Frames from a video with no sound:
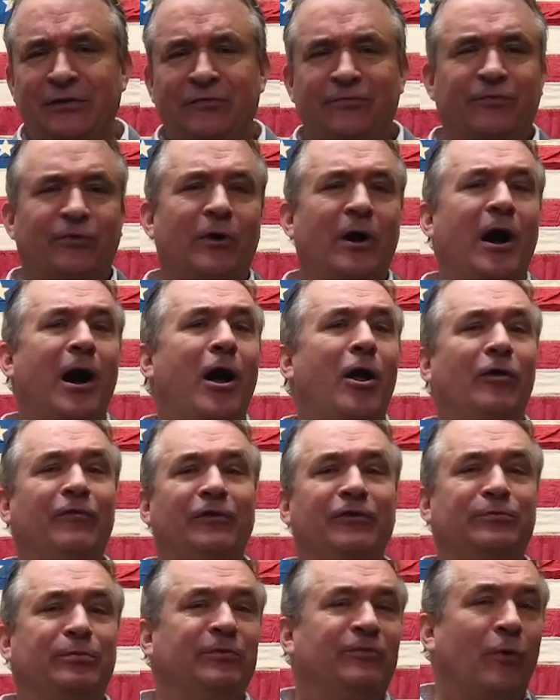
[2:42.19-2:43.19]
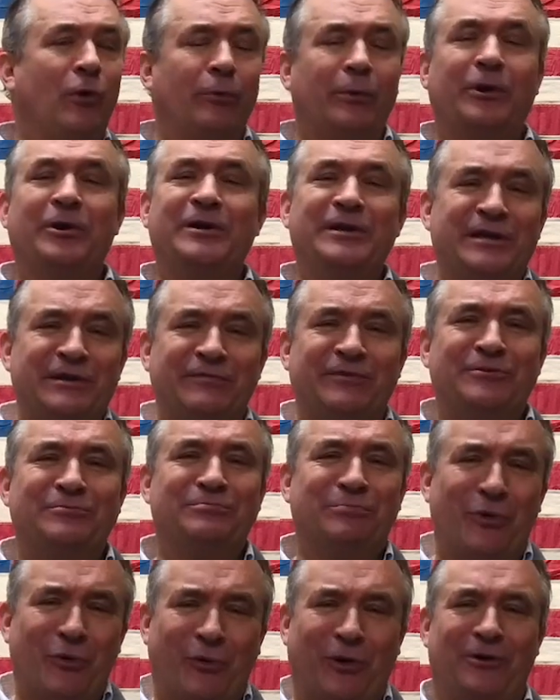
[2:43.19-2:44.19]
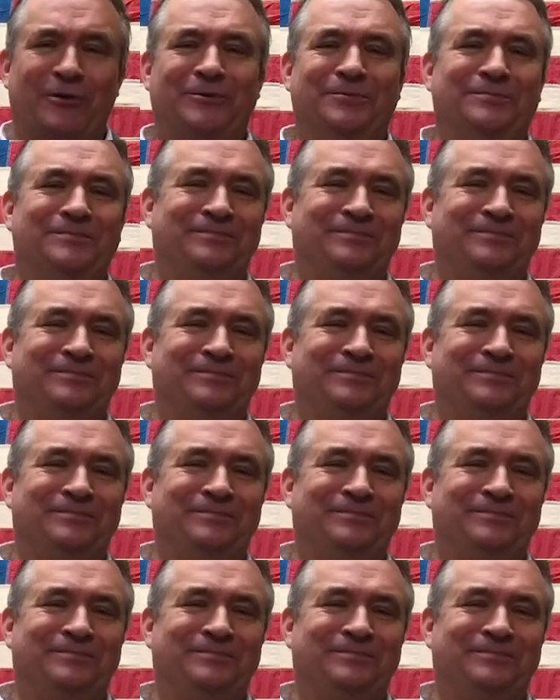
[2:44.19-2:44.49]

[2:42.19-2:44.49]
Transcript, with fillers: for all of us before we're even born.